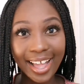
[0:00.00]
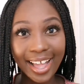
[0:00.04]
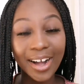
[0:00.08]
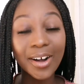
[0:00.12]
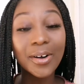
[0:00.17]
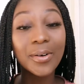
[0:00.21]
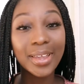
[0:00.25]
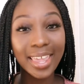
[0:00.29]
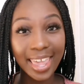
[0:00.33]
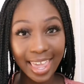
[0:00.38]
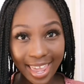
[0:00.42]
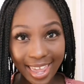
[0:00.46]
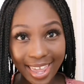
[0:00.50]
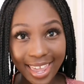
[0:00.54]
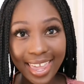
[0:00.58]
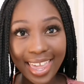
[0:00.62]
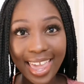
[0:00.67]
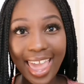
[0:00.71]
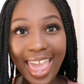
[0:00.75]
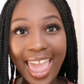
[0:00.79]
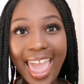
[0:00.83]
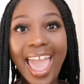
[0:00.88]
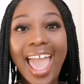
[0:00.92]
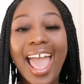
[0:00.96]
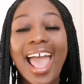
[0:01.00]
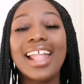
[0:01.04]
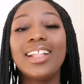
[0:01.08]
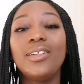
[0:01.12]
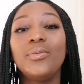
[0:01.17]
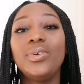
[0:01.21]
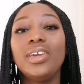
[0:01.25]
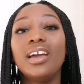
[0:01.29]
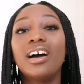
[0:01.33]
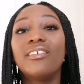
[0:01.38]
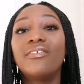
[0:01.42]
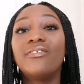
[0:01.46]
Okay, and
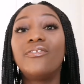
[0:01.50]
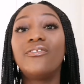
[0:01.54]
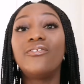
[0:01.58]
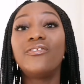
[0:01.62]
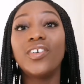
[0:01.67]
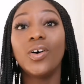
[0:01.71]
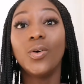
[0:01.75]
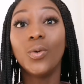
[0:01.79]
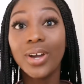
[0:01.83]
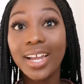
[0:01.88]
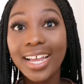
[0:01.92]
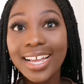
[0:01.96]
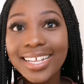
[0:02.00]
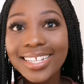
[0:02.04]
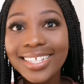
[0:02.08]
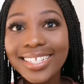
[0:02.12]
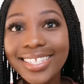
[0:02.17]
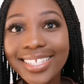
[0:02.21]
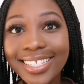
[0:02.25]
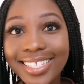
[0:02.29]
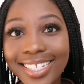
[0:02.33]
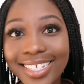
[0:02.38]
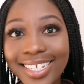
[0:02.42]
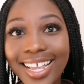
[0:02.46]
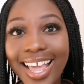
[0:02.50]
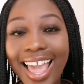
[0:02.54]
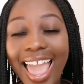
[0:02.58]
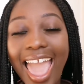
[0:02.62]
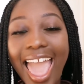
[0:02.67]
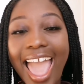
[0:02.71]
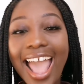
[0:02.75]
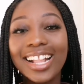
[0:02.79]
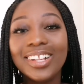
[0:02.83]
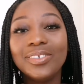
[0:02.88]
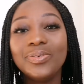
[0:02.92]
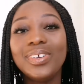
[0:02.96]
we are focused
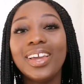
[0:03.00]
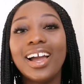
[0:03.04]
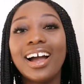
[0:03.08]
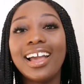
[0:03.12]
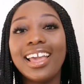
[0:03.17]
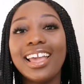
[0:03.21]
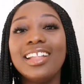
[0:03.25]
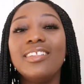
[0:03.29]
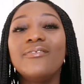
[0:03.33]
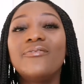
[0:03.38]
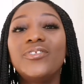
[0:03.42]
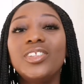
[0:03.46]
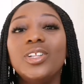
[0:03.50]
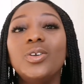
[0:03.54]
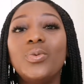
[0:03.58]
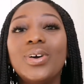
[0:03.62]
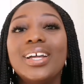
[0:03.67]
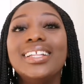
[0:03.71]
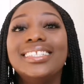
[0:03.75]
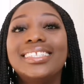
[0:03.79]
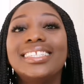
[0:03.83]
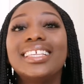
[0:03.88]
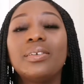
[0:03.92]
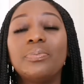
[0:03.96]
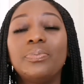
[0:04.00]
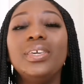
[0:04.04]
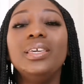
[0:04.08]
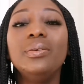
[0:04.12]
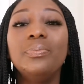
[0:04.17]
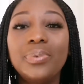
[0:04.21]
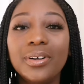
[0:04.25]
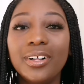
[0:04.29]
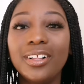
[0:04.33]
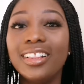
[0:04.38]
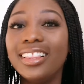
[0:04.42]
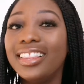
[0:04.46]
and we are influencing
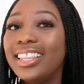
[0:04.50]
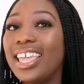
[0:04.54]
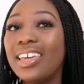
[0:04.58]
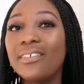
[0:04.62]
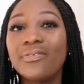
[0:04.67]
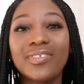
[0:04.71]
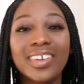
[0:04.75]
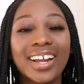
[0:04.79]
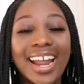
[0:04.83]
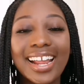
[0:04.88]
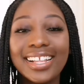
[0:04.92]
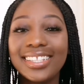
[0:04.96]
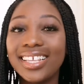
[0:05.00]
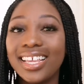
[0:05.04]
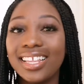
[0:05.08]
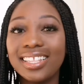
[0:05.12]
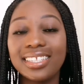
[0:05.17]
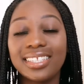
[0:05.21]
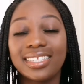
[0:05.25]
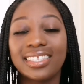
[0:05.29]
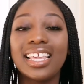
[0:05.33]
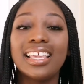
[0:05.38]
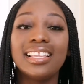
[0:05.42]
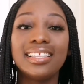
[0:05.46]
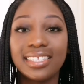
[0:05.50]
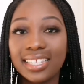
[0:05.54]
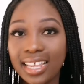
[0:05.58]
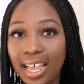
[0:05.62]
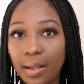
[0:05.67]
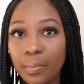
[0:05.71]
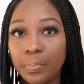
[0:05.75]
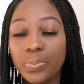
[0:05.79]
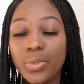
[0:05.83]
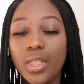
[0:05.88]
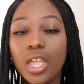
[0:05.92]
people left, right, and center.